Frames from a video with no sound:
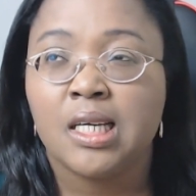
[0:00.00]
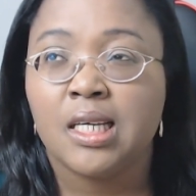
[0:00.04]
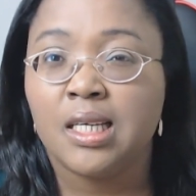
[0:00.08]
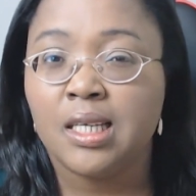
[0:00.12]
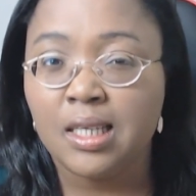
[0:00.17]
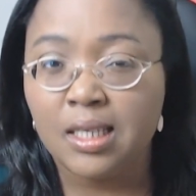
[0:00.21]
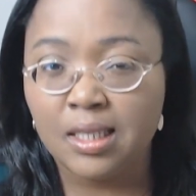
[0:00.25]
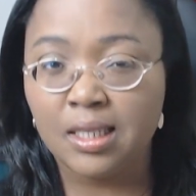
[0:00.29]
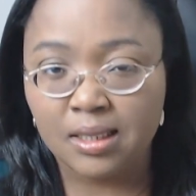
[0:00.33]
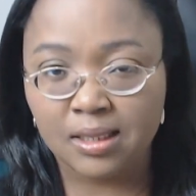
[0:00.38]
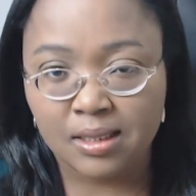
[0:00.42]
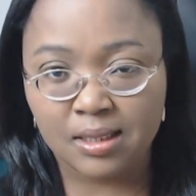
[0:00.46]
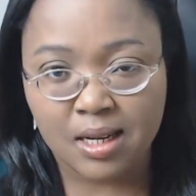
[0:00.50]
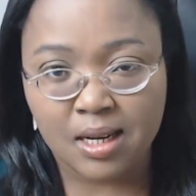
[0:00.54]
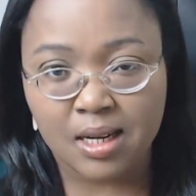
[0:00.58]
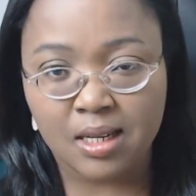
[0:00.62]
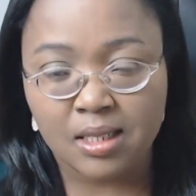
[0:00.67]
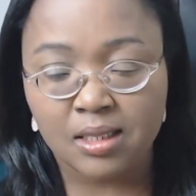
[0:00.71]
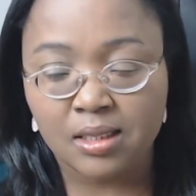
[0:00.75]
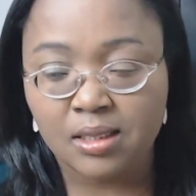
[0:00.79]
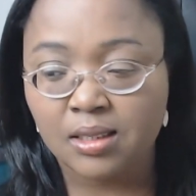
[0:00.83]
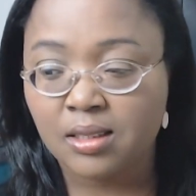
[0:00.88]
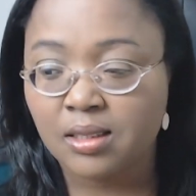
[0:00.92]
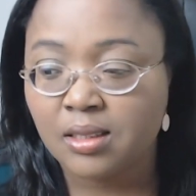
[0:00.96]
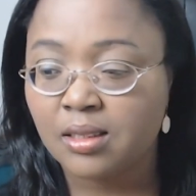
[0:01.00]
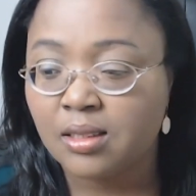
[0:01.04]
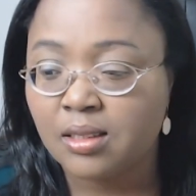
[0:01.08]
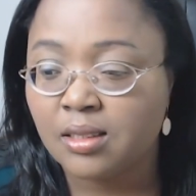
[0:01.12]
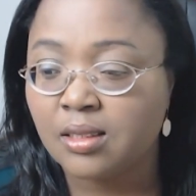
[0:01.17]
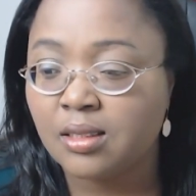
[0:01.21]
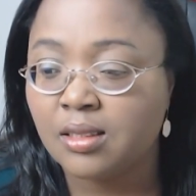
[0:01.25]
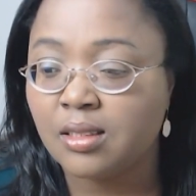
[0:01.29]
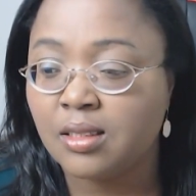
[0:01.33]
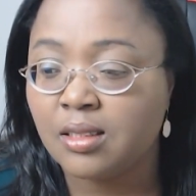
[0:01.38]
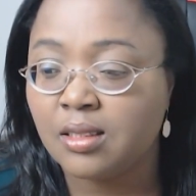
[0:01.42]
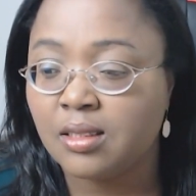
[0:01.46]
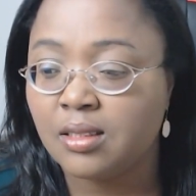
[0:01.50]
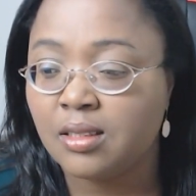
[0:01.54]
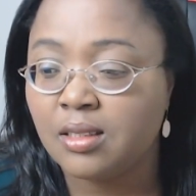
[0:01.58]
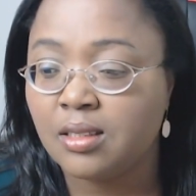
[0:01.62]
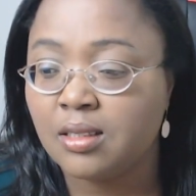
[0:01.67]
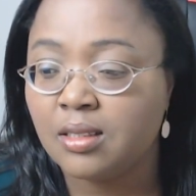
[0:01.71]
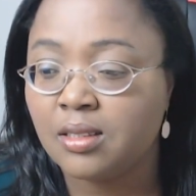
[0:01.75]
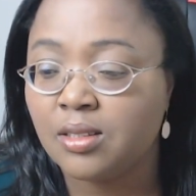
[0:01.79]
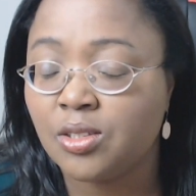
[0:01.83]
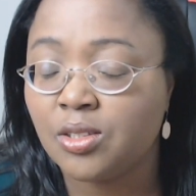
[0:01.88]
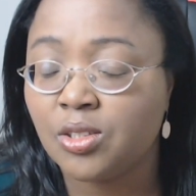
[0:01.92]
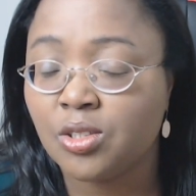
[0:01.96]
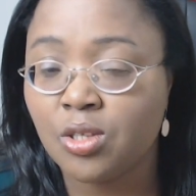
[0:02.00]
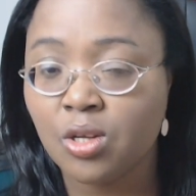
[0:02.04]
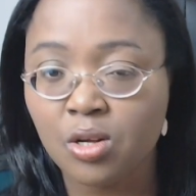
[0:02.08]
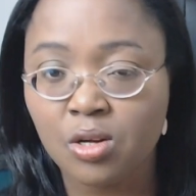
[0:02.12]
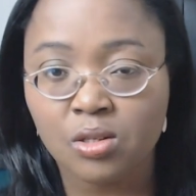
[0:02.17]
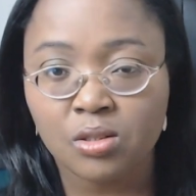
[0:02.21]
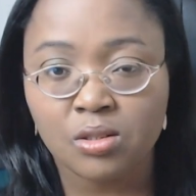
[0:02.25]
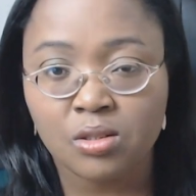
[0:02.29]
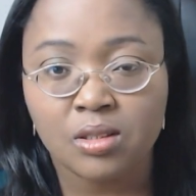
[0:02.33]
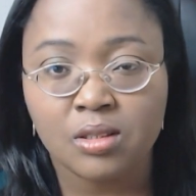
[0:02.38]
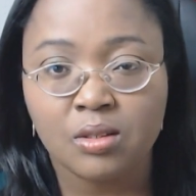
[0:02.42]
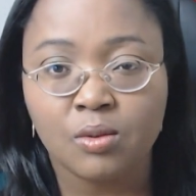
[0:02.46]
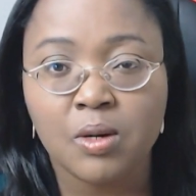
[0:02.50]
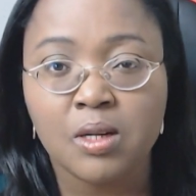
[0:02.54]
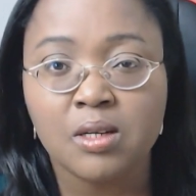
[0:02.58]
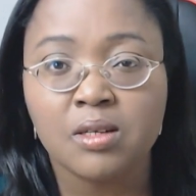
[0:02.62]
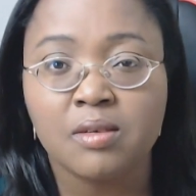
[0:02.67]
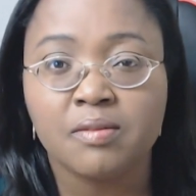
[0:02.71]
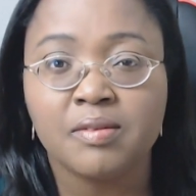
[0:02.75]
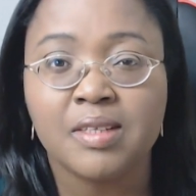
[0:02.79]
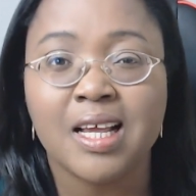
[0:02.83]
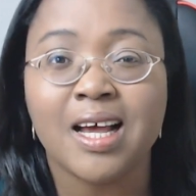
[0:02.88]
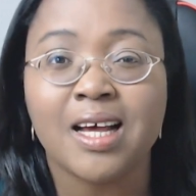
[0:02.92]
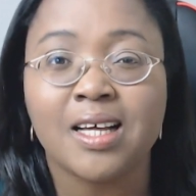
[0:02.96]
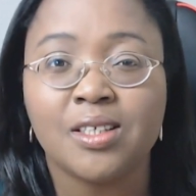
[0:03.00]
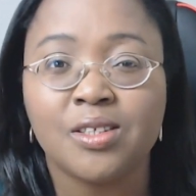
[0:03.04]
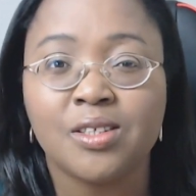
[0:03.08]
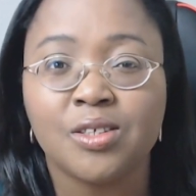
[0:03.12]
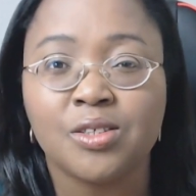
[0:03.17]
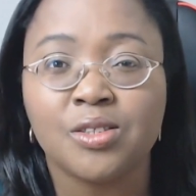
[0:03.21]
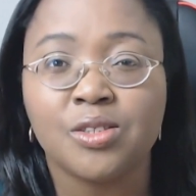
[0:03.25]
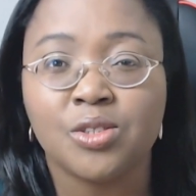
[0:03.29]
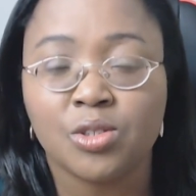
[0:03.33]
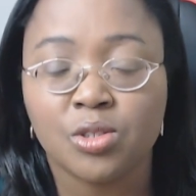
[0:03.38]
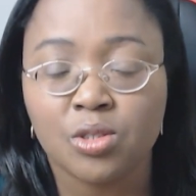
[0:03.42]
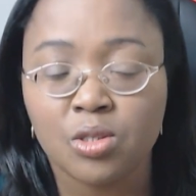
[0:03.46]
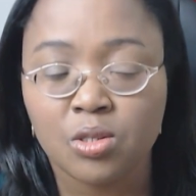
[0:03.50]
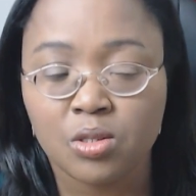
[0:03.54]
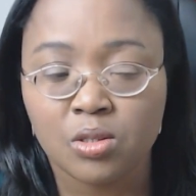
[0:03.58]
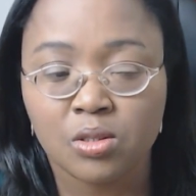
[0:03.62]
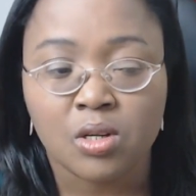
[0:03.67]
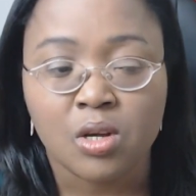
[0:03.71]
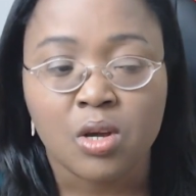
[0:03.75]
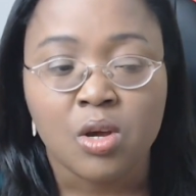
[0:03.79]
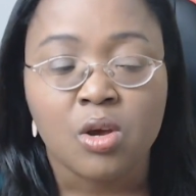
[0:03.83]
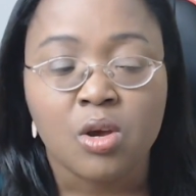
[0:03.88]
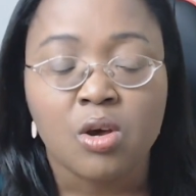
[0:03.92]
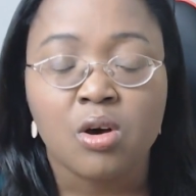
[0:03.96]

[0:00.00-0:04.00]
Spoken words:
is that the son, one of the adult son